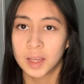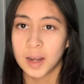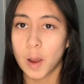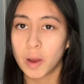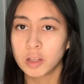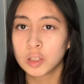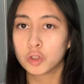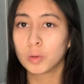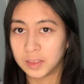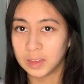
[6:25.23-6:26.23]
Now I also
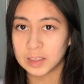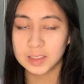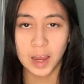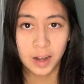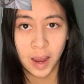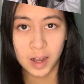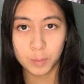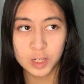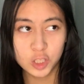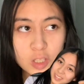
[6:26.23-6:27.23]
do like this kind of
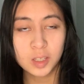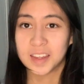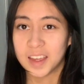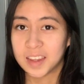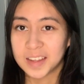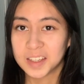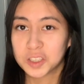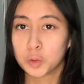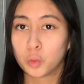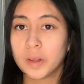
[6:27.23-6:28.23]
animation, and that's
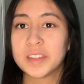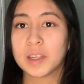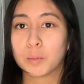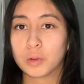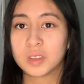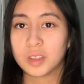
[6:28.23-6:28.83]
actually really simple to